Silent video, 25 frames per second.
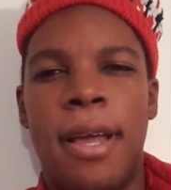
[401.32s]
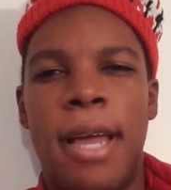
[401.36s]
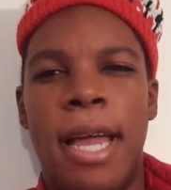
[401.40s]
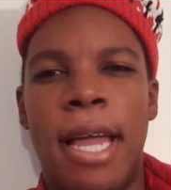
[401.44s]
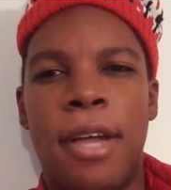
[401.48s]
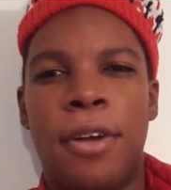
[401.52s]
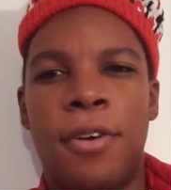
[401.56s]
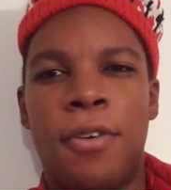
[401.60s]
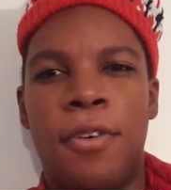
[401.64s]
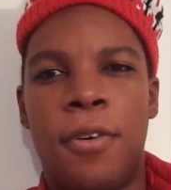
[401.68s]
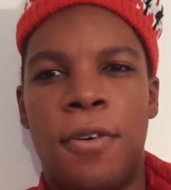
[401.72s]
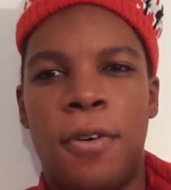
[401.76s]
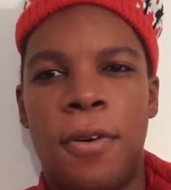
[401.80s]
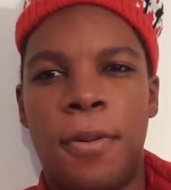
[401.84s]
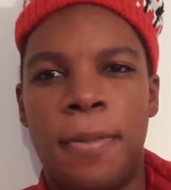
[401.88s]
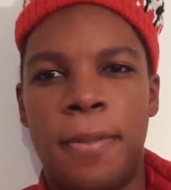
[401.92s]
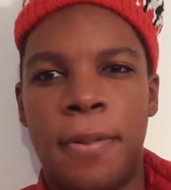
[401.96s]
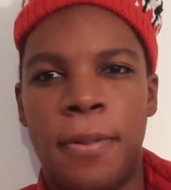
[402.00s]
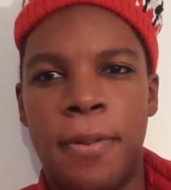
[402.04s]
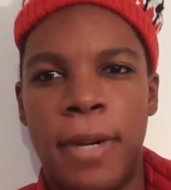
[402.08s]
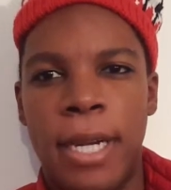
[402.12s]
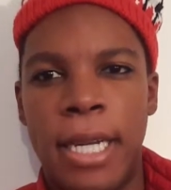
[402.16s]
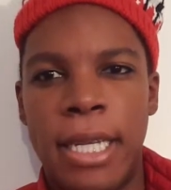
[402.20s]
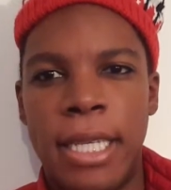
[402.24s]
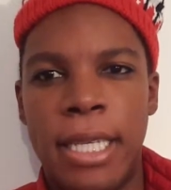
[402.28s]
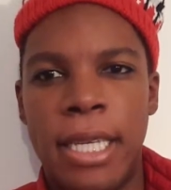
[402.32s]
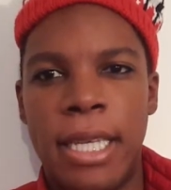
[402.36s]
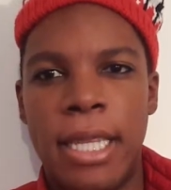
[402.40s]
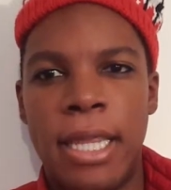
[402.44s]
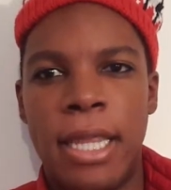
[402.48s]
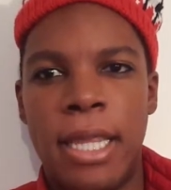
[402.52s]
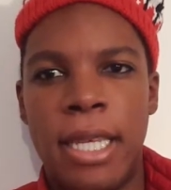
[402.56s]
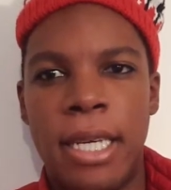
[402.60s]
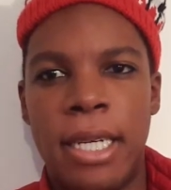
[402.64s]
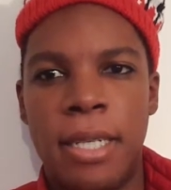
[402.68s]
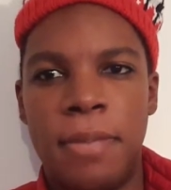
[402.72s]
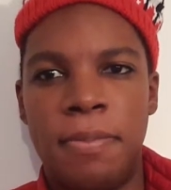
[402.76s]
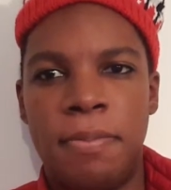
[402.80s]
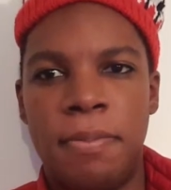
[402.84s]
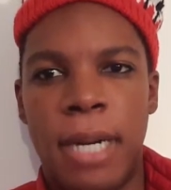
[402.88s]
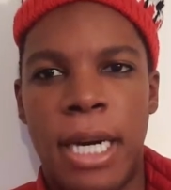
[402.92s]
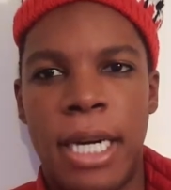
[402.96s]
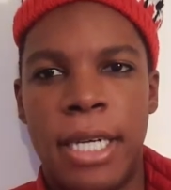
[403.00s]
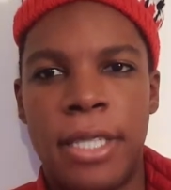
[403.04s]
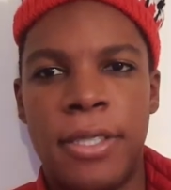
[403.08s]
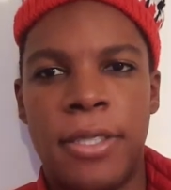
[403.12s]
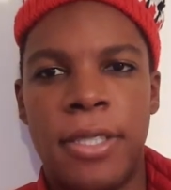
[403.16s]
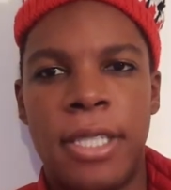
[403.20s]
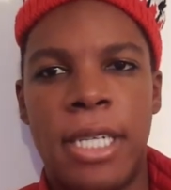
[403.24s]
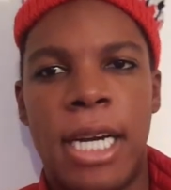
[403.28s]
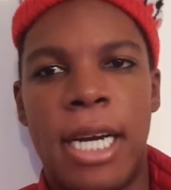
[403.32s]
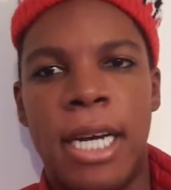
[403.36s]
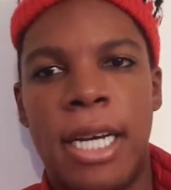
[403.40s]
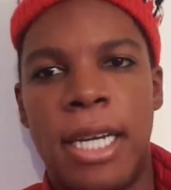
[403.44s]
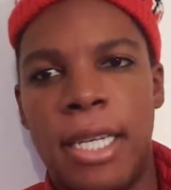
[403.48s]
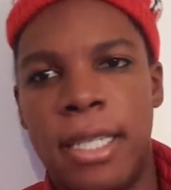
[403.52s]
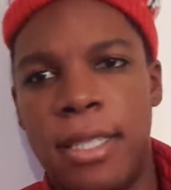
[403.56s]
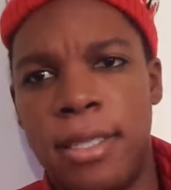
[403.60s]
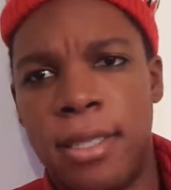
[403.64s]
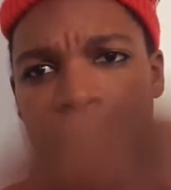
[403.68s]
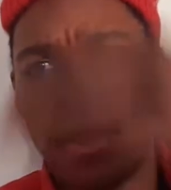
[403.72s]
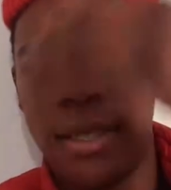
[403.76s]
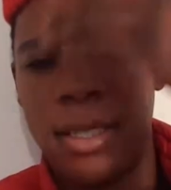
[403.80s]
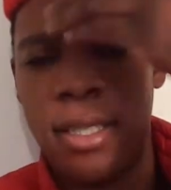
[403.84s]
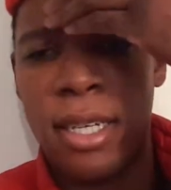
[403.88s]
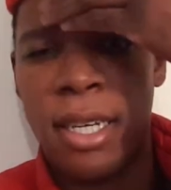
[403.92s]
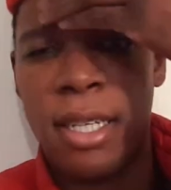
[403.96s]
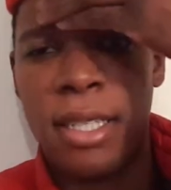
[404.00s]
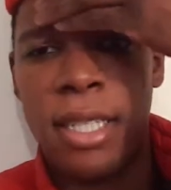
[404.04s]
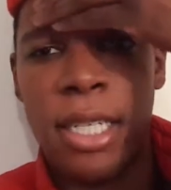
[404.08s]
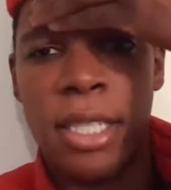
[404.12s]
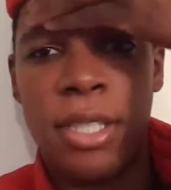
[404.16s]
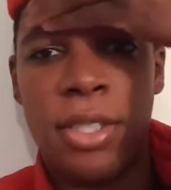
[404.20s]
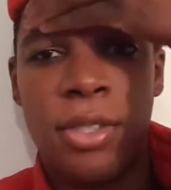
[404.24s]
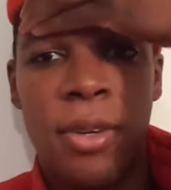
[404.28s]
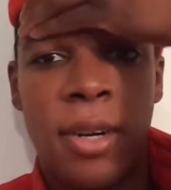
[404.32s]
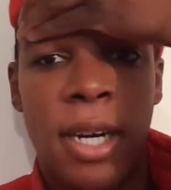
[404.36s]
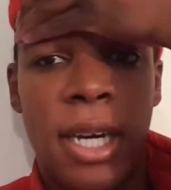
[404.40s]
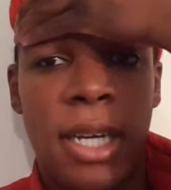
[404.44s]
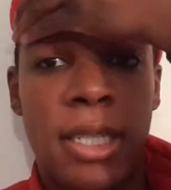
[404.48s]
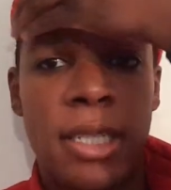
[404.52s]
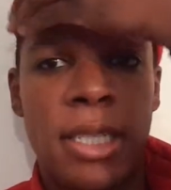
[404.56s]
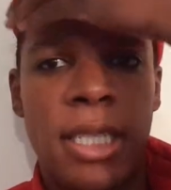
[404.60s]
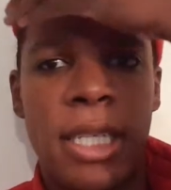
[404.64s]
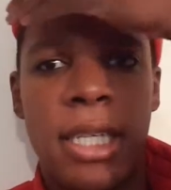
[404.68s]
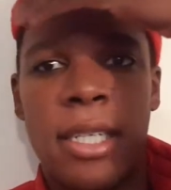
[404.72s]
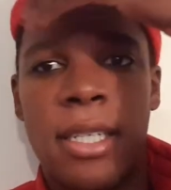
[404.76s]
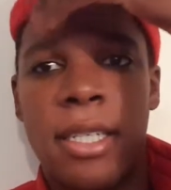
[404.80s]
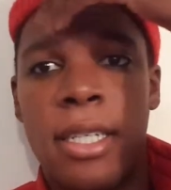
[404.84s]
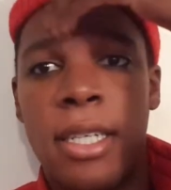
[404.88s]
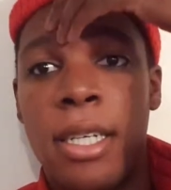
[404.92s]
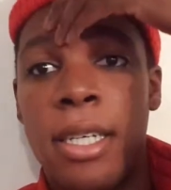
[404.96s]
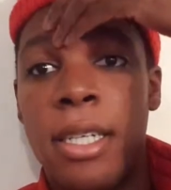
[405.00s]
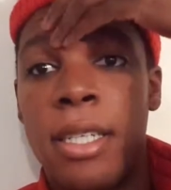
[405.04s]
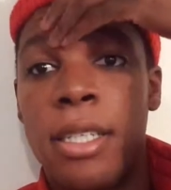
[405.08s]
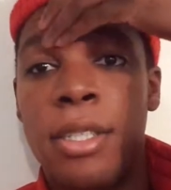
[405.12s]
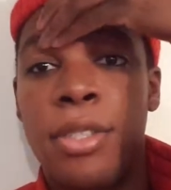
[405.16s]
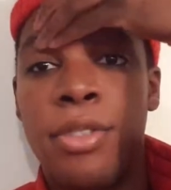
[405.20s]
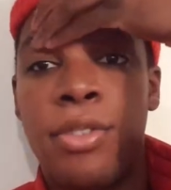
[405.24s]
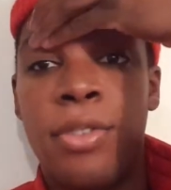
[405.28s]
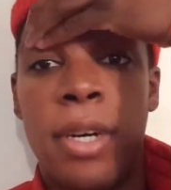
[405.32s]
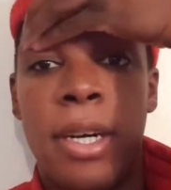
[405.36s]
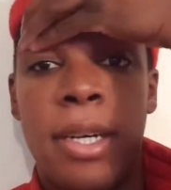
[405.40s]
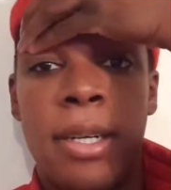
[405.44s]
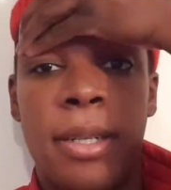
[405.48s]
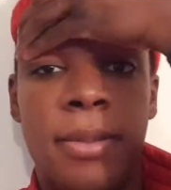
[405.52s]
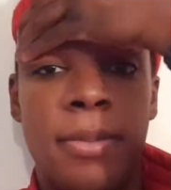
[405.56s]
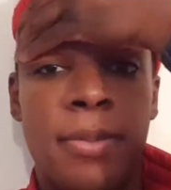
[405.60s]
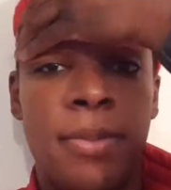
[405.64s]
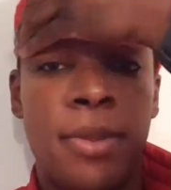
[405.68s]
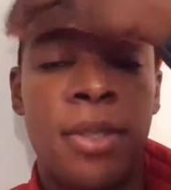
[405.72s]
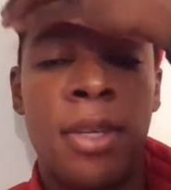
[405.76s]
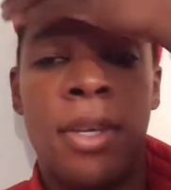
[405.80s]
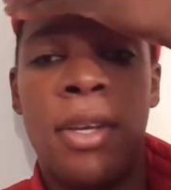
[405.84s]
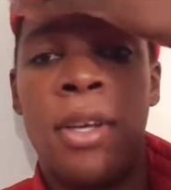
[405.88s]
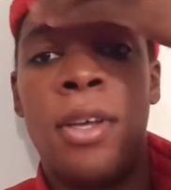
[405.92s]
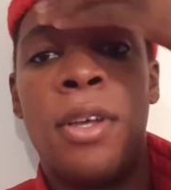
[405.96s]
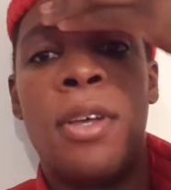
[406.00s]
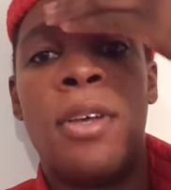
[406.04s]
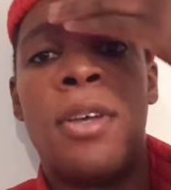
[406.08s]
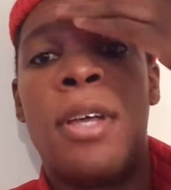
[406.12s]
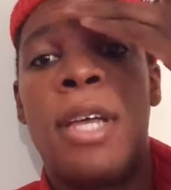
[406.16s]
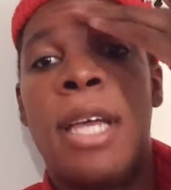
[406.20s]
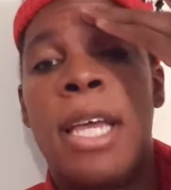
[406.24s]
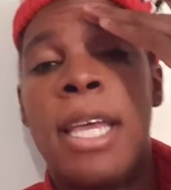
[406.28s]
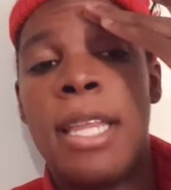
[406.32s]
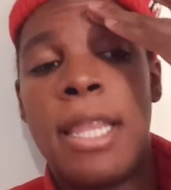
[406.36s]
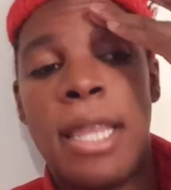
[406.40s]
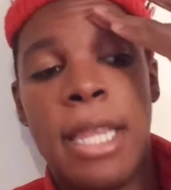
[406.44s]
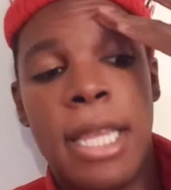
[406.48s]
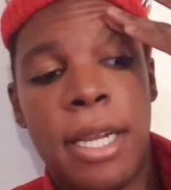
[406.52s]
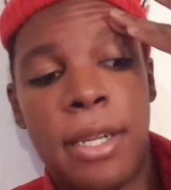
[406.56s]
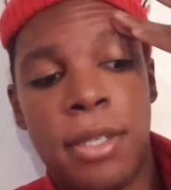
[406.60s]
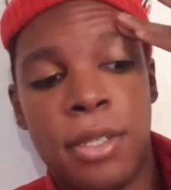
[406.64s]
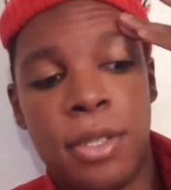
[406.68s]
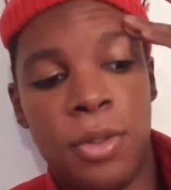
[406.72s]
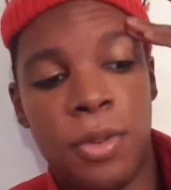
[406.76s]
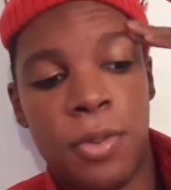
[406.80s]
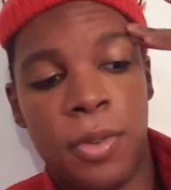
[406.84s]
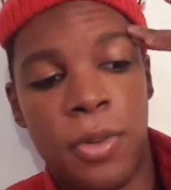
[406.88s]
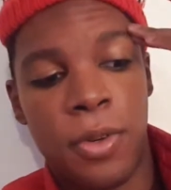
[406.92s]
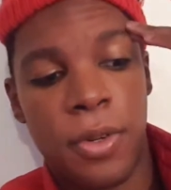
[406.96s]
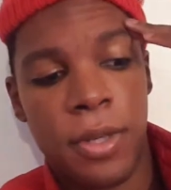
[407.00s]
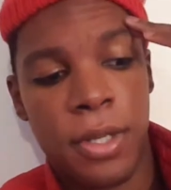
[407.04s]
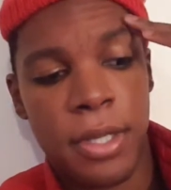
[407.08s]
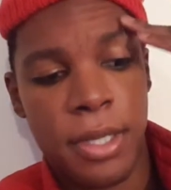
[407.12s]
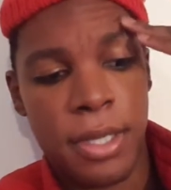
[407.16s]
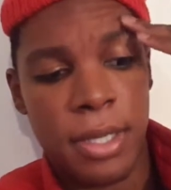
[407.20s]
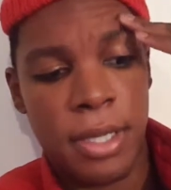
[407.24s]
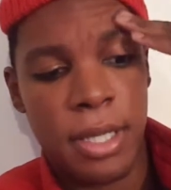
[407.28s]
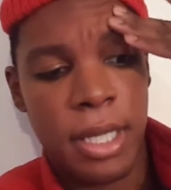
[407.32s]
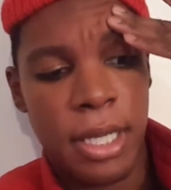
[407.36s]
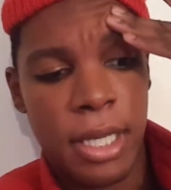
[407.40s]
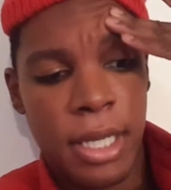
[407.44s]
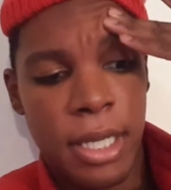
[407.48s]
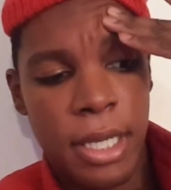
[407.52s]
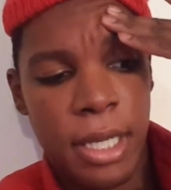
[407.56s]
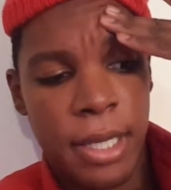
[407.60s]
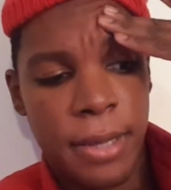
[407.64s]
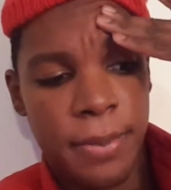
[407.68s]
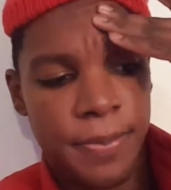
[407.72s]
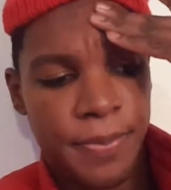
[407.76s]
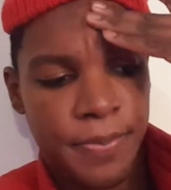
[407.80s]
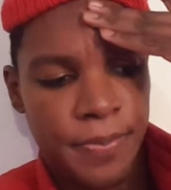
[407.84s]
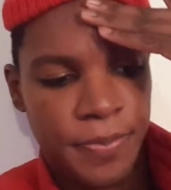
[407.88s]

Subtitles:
incorporated the modernized electronic drums in there towards the